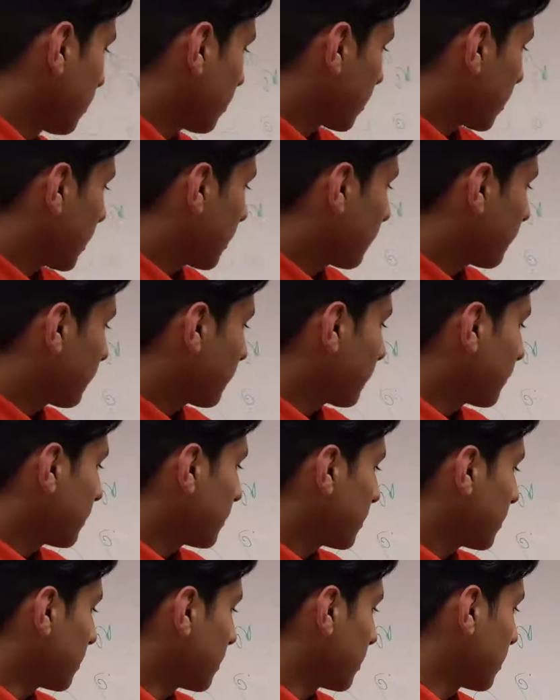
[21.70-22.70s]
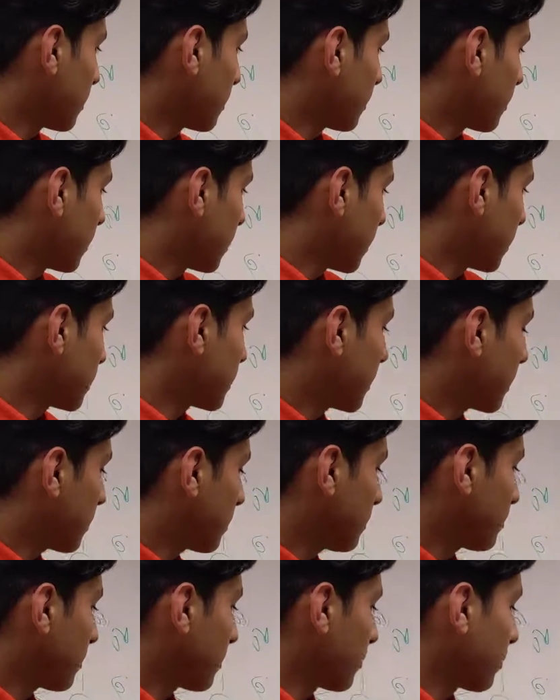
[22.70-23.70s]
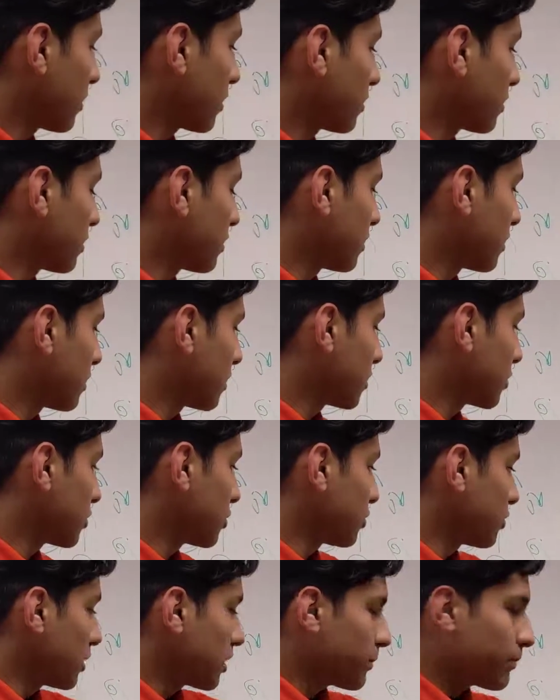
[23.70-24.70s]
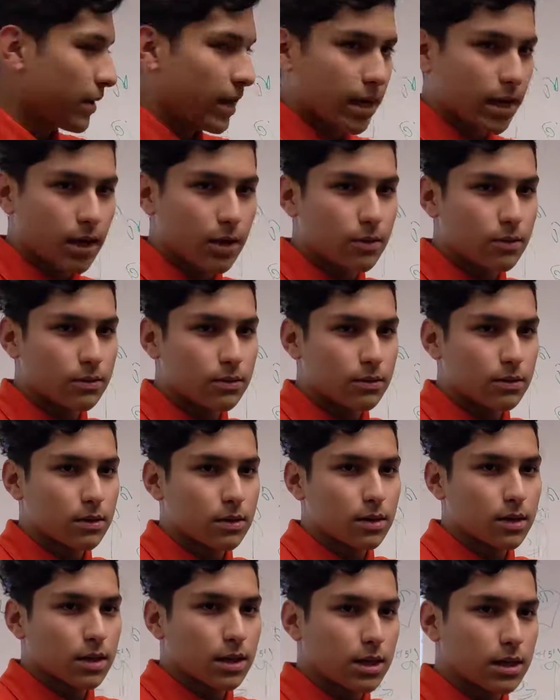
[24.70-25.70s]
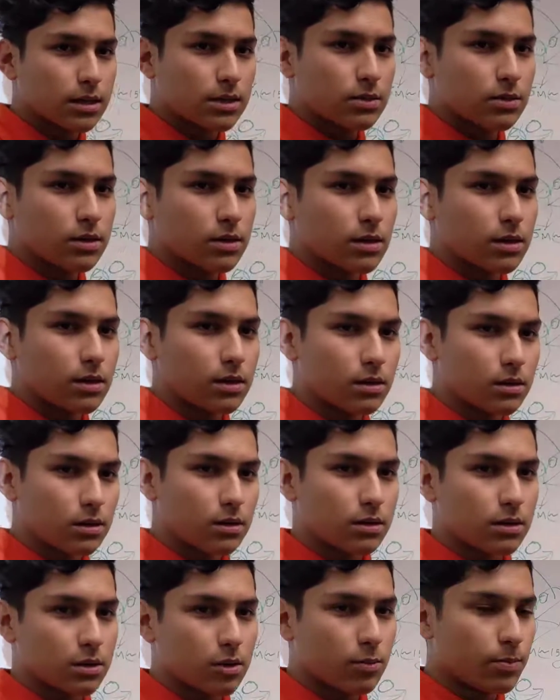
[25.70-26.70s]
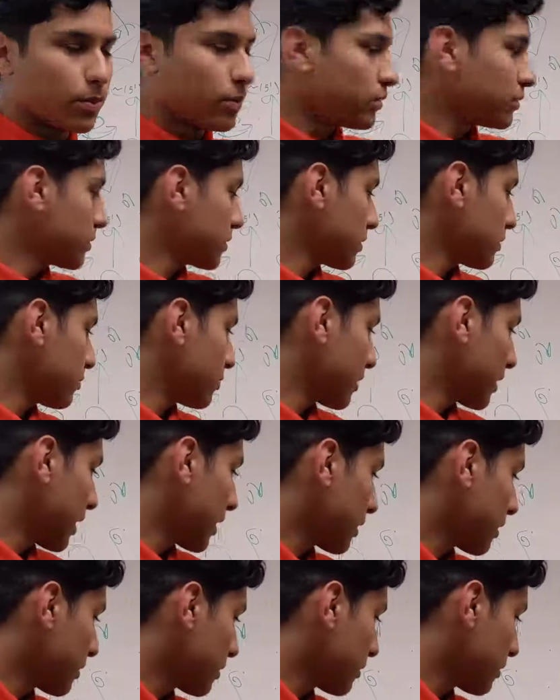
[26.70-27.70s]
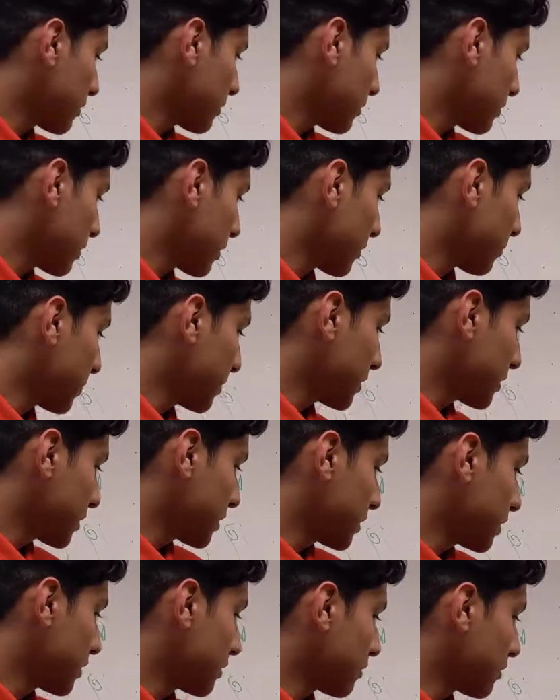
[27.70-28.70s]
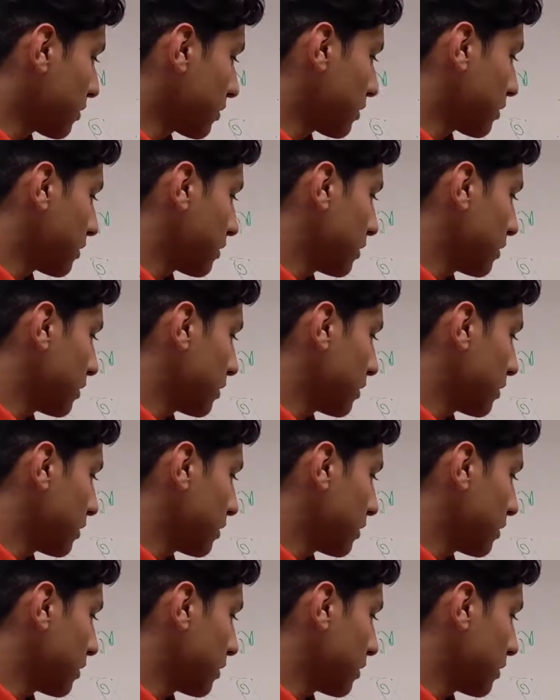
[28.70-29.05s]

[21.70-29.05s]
would have an intake where we could shoot it back out into the low post with like a piston or